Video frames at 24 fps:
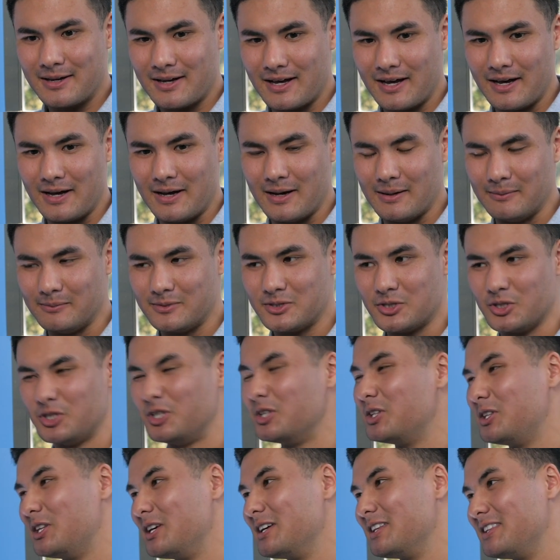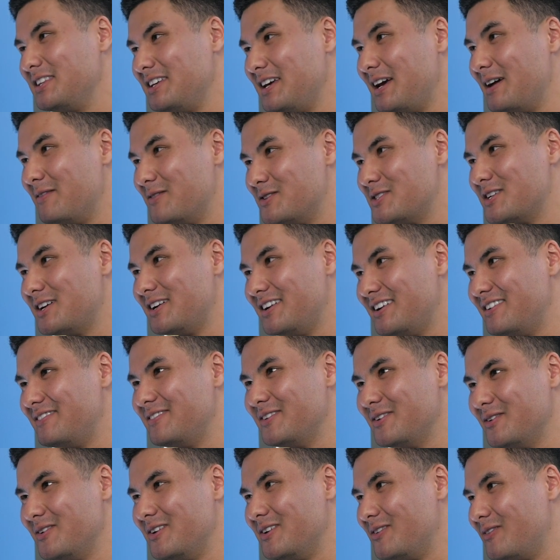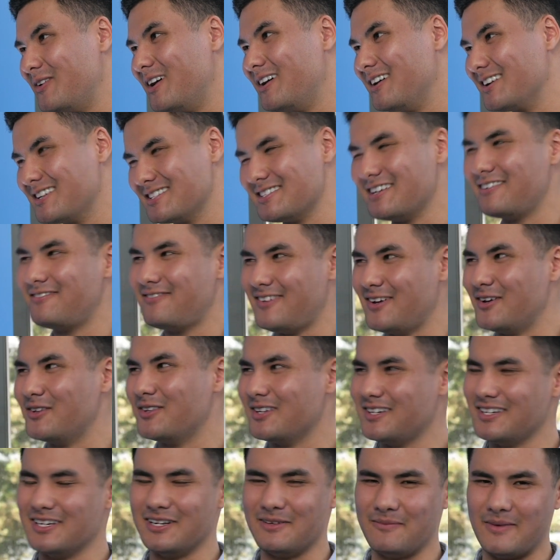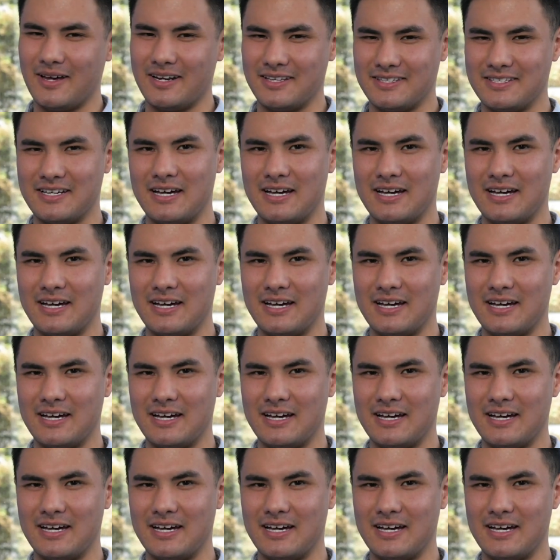um, so good thing the Amazon interview went well because I failed a good amount of